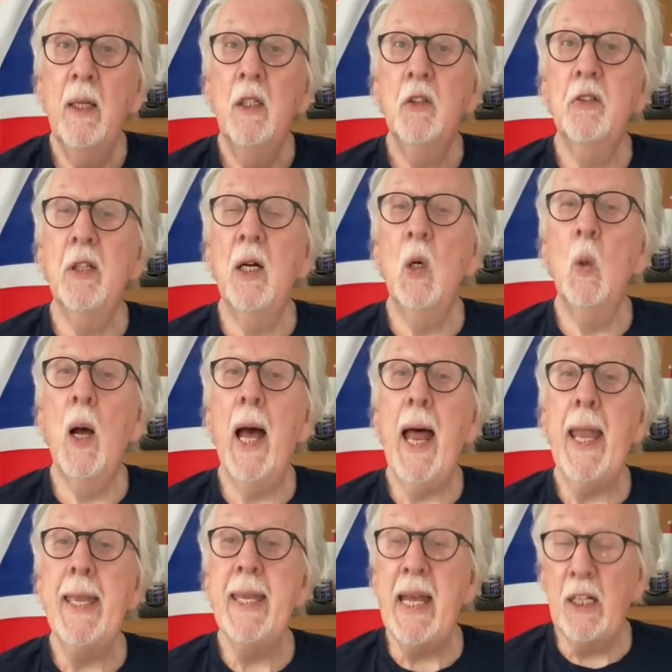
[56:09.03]
So
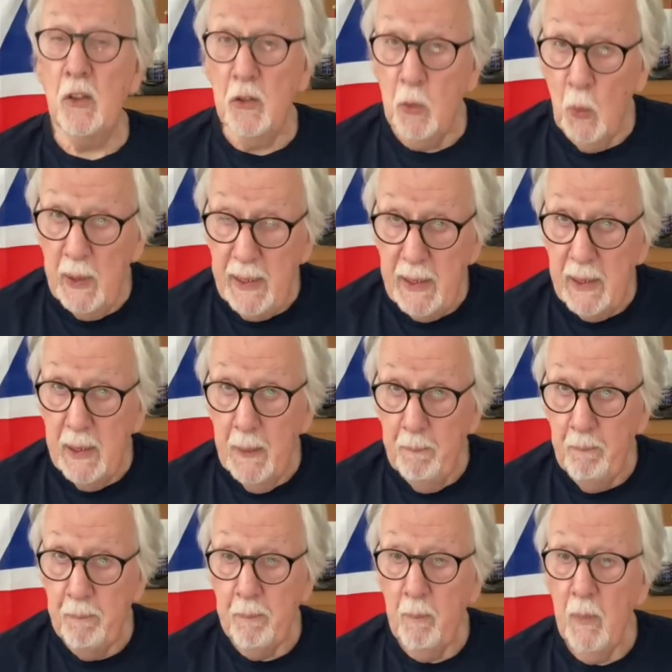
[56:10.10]
next week,
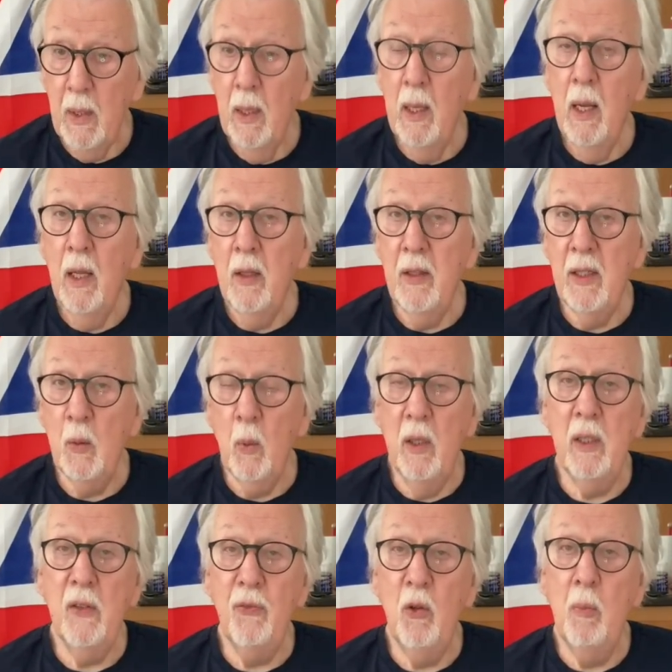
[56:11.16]
the
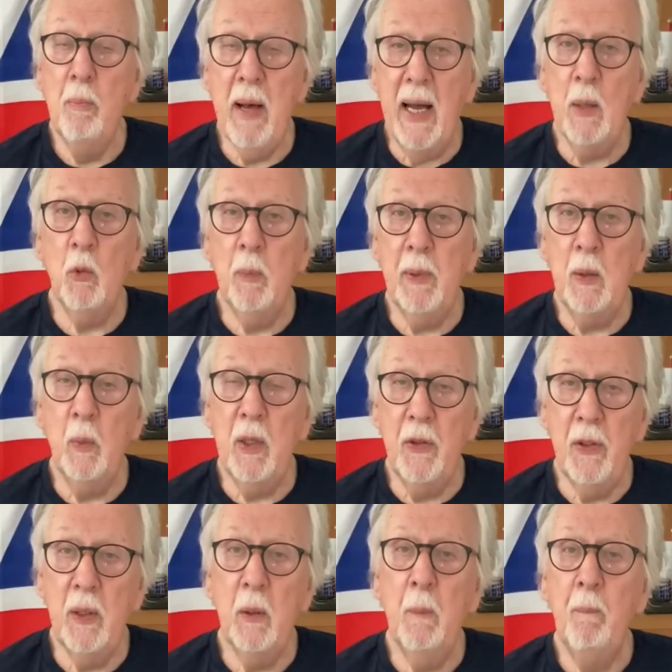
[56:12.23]
wonderful Matt will be with
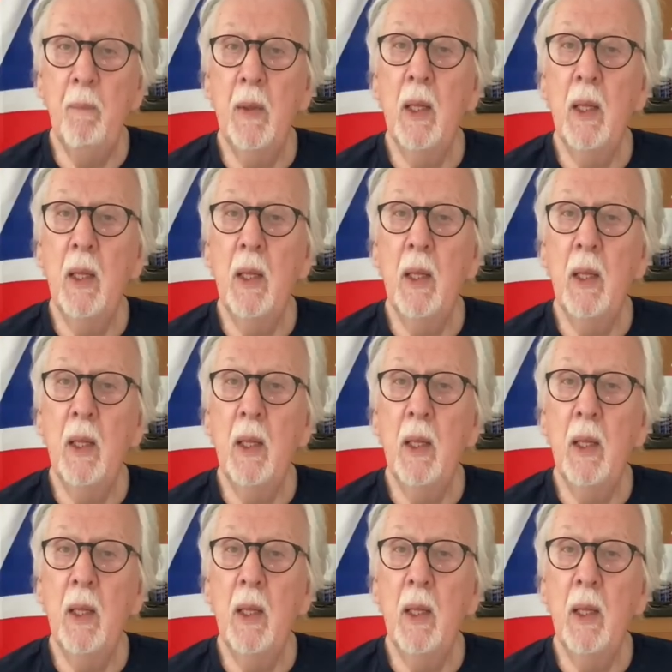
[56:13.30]
you.